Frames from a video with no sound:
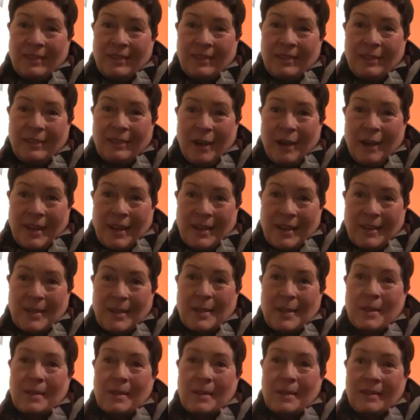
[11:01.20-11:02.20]

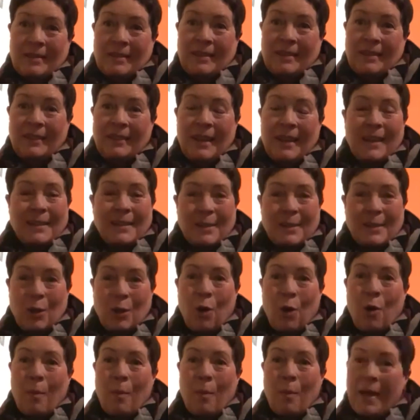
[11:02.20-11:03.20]
greats, and that's
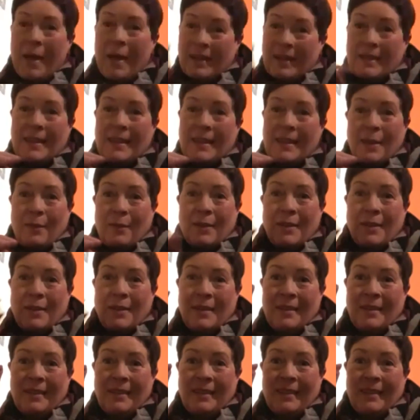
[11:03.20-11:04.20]
Tom and David.
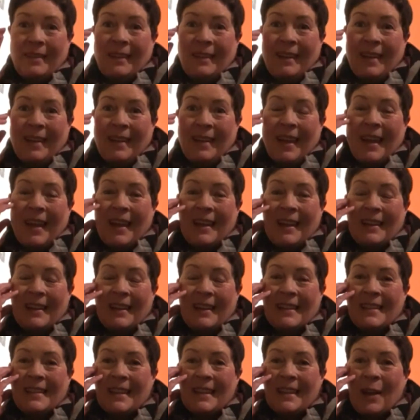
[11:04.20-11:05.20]

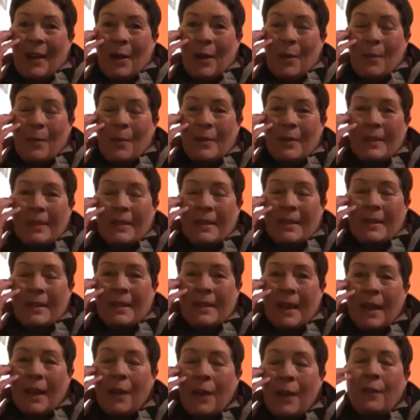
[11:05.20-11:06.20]
And
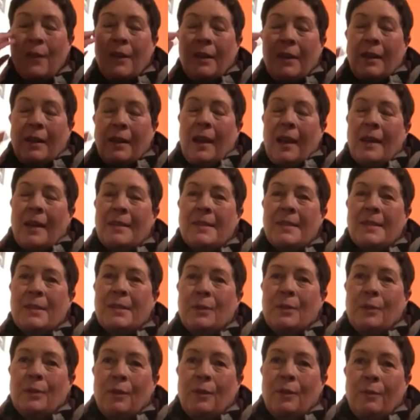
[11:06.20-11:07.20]
David has
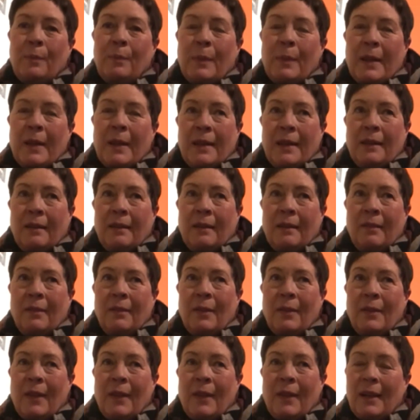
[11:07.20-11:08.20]
to have been,
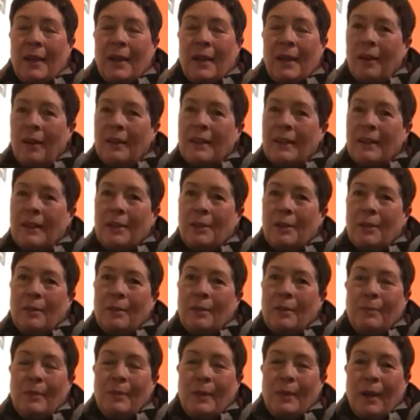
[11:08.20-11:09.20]
and that our
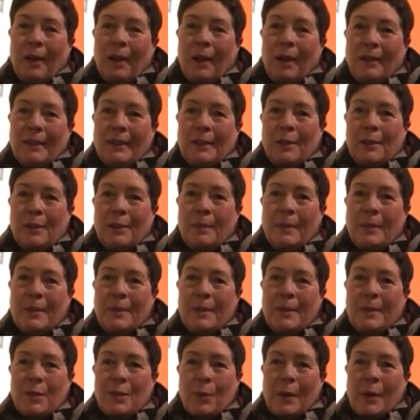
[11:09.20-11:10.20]
little
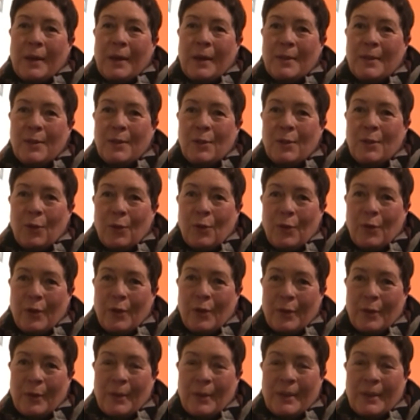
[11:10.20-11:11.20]
bittersweet story
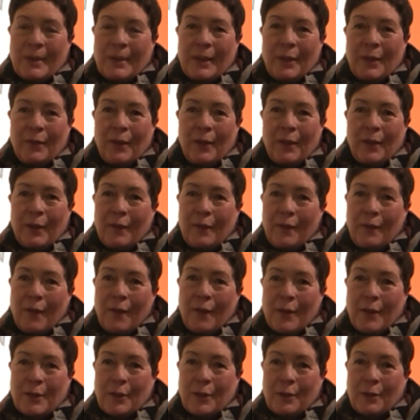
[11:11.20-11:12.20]
that we did, the very
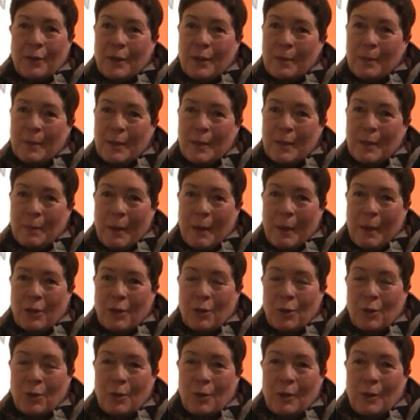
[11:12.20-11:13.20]
first Christmas
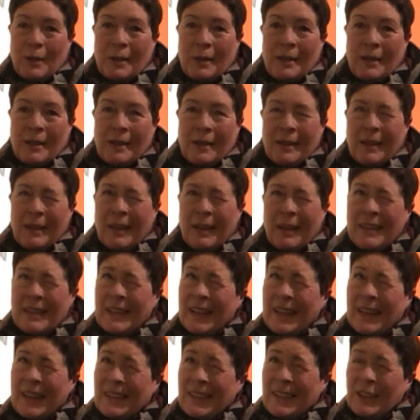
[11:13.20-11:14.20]
special,
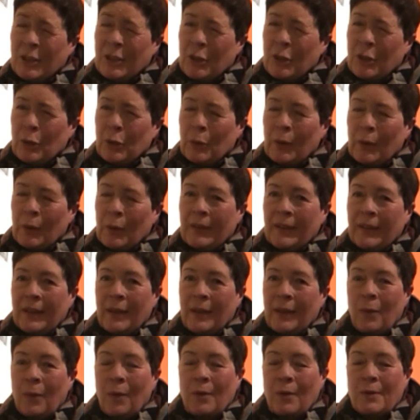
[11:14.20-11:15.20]
1982, I think it
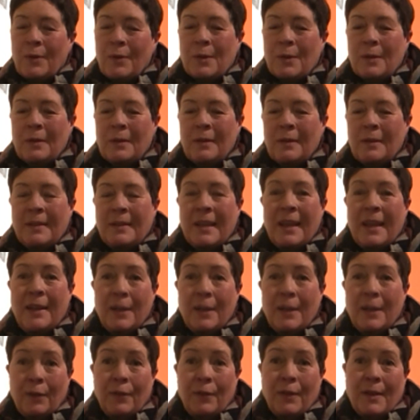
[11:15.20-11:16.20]
was, the end of
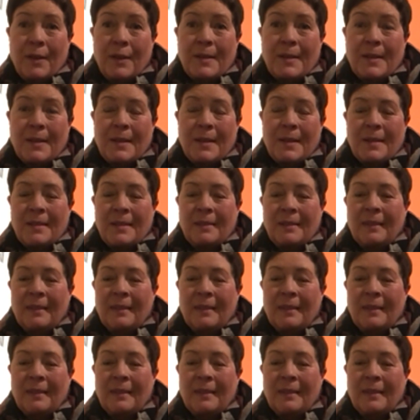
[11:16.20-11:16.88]
the first season.